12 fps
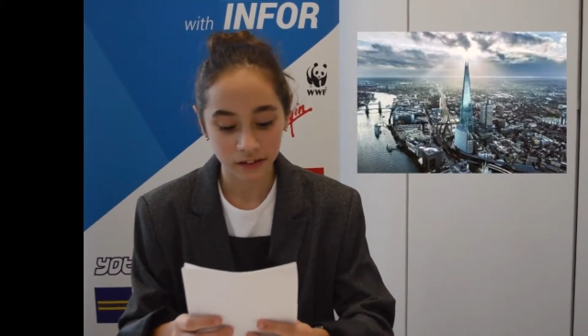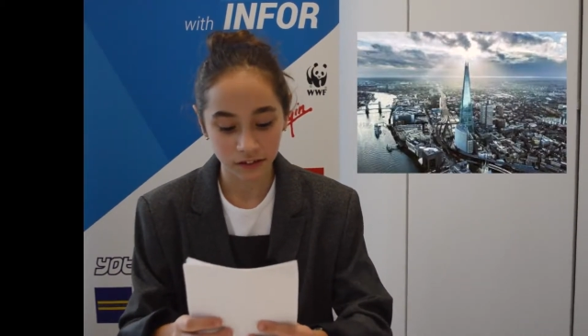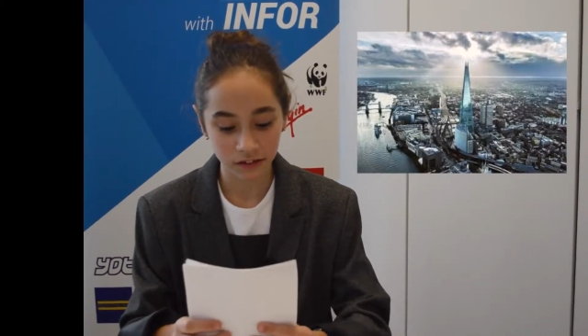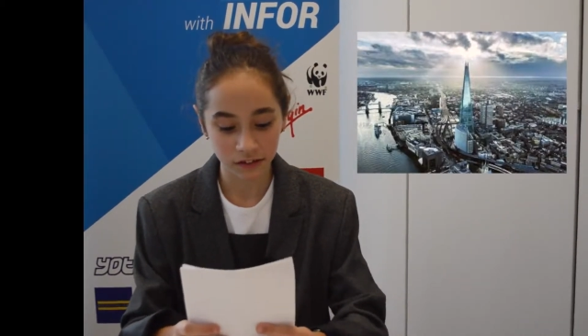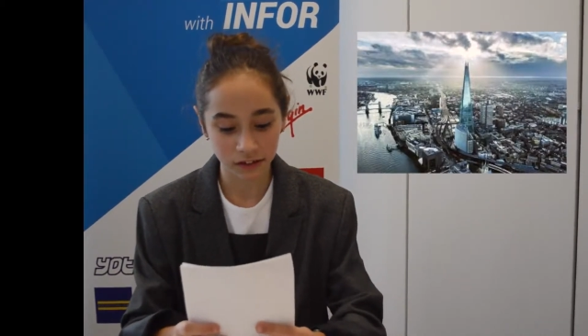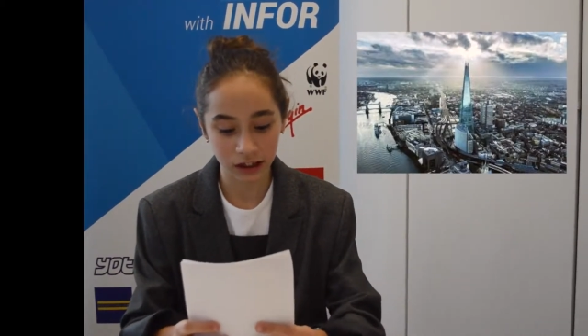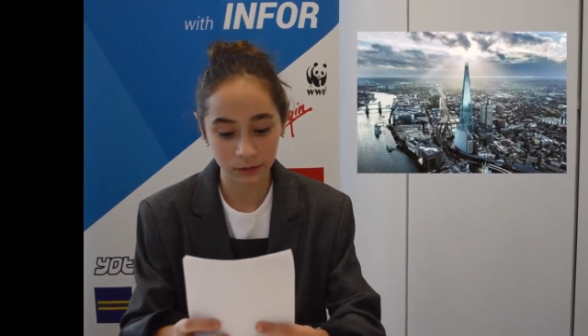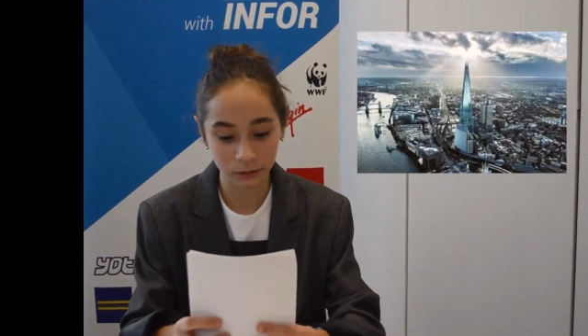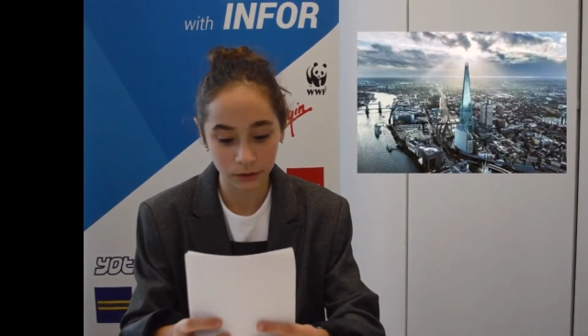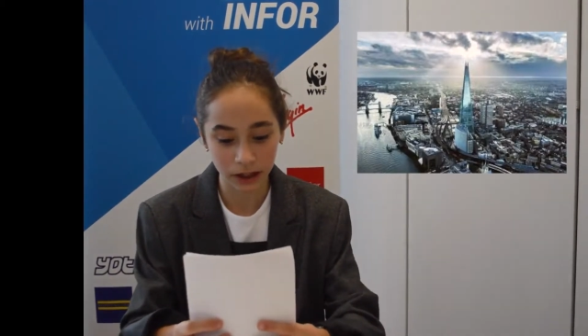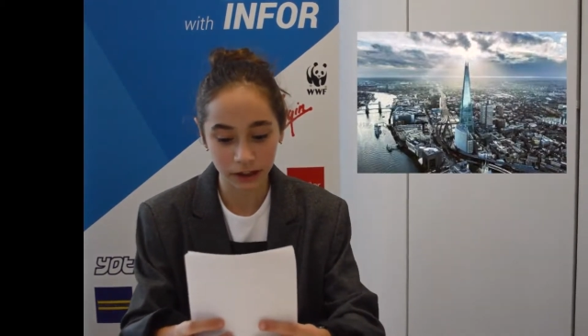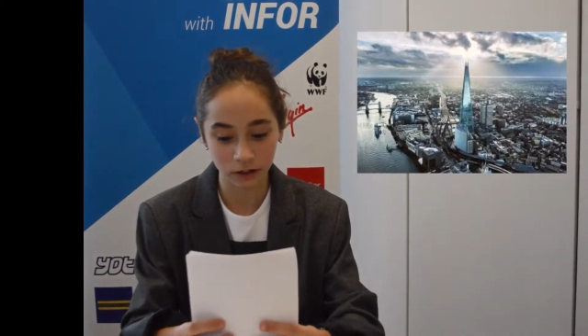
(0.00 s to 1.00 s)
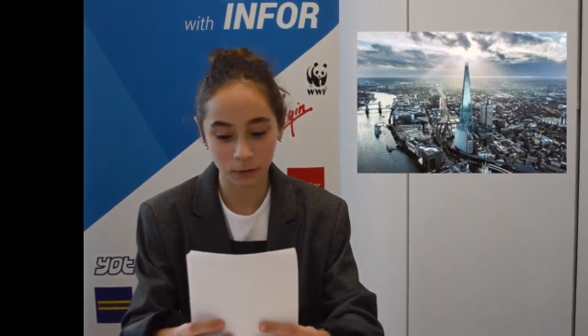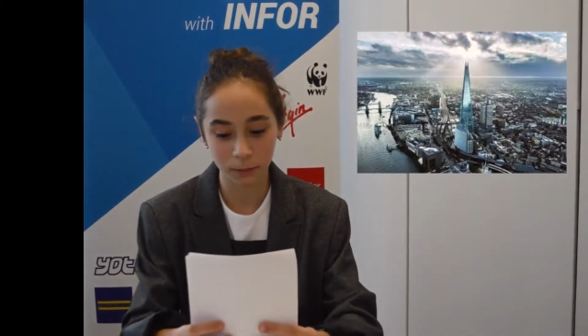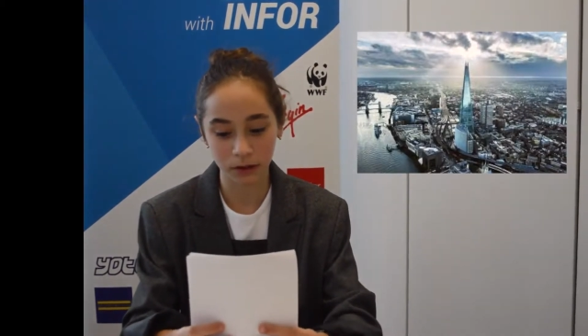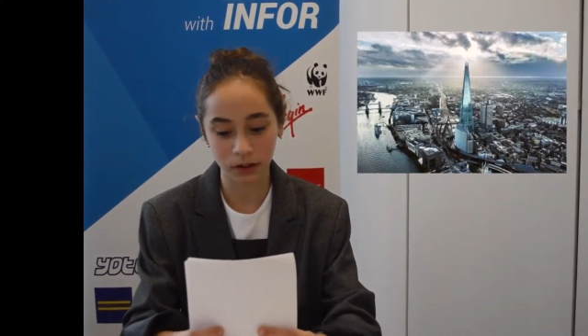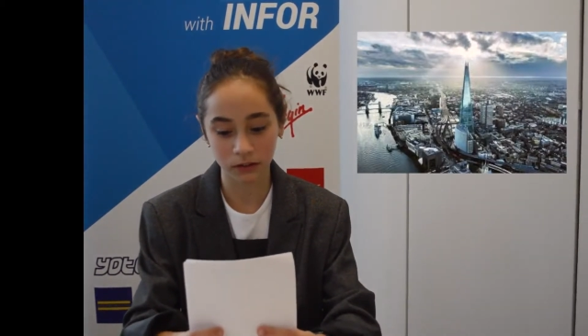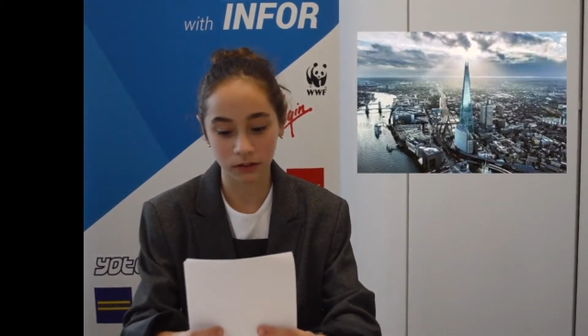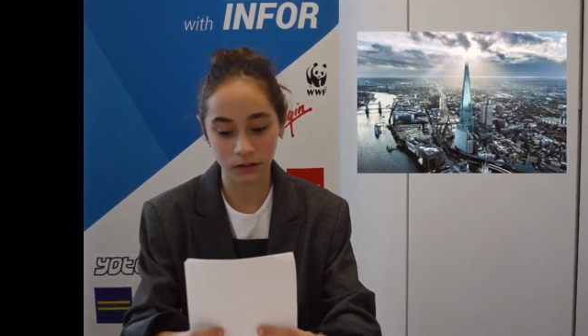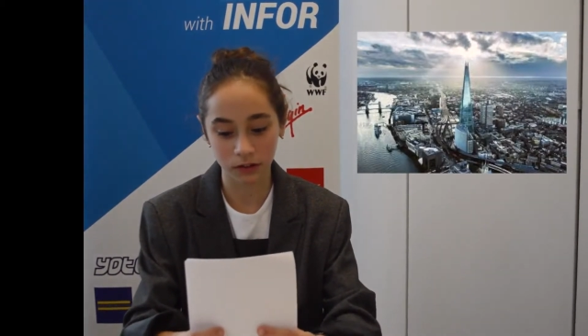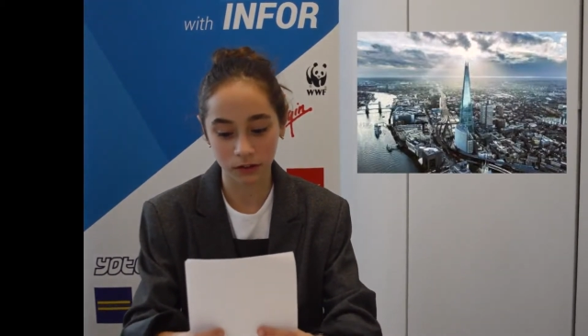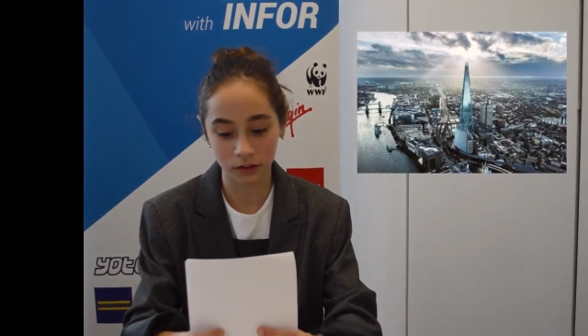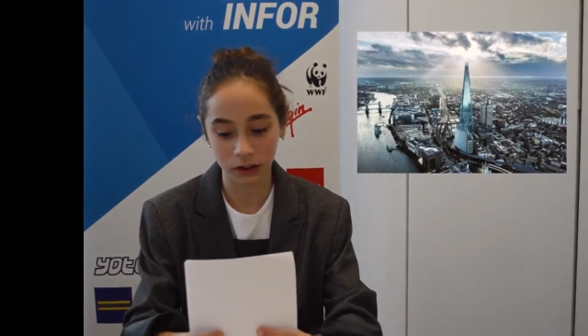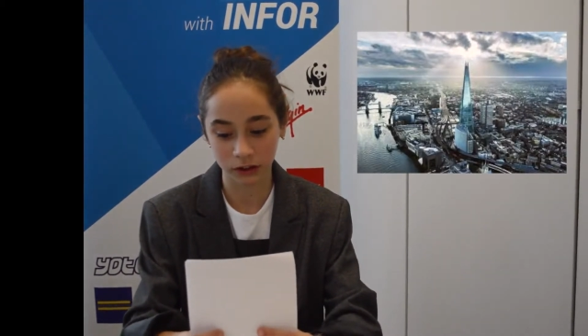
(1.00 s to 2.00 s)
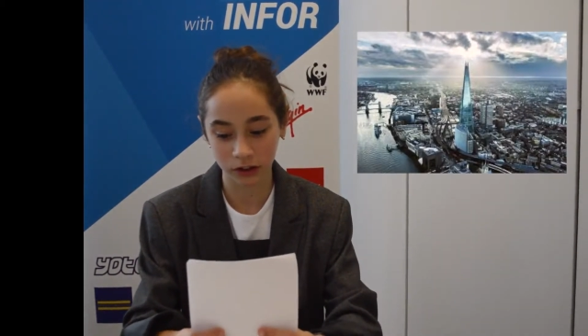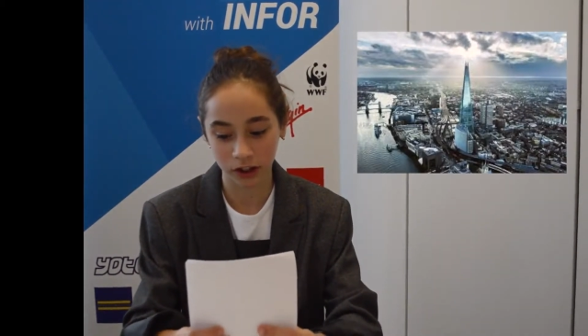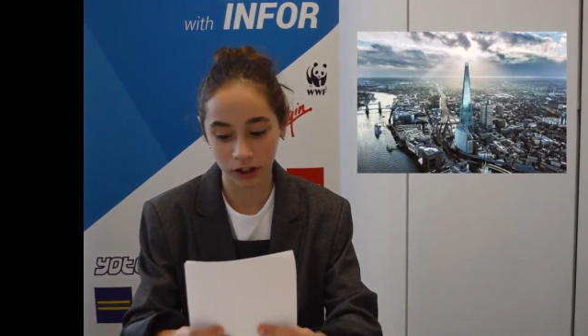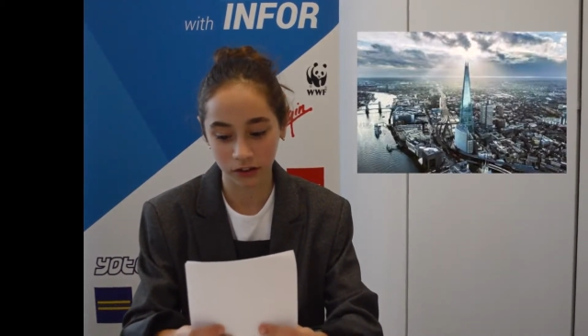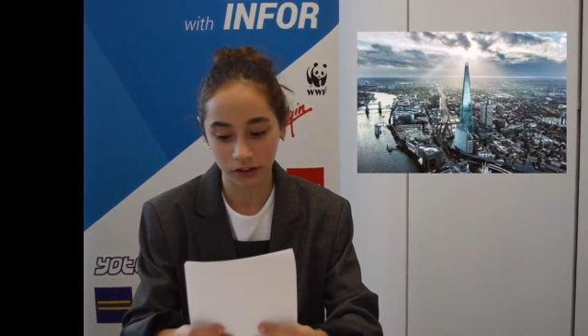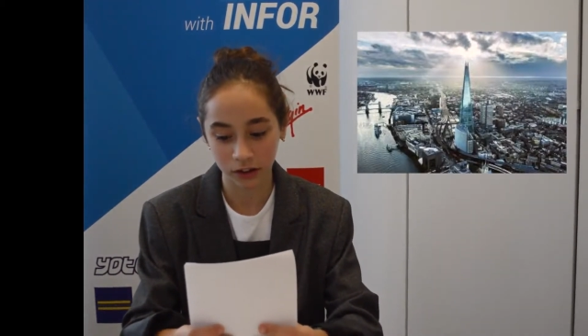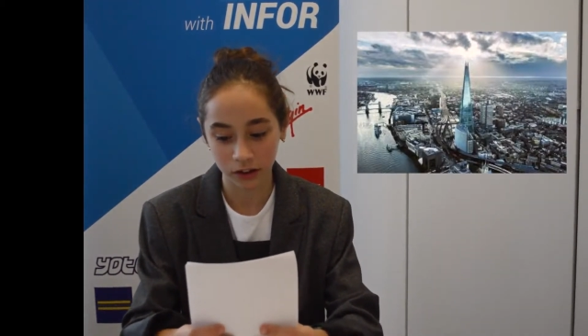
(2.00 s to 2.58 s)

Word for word: Sapphire is moving to the Shard.